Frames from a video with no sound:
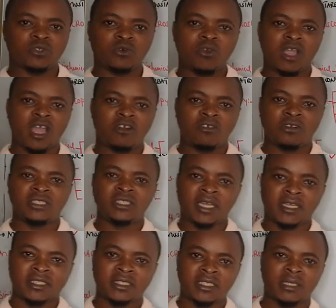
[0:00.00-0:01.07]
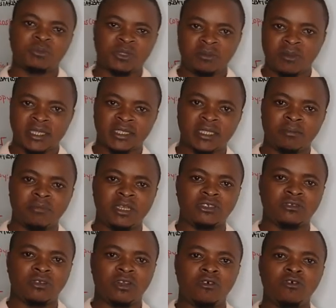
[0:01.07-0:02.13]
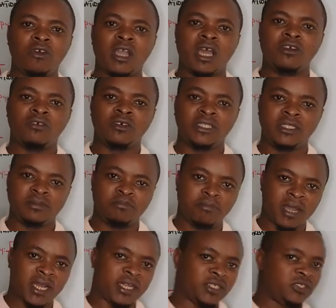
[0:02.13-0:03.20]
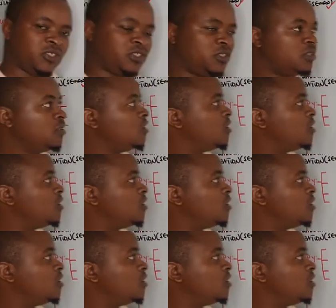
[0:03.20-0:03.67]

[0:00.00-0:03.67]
who cannot accept masturbation or who cannot manage,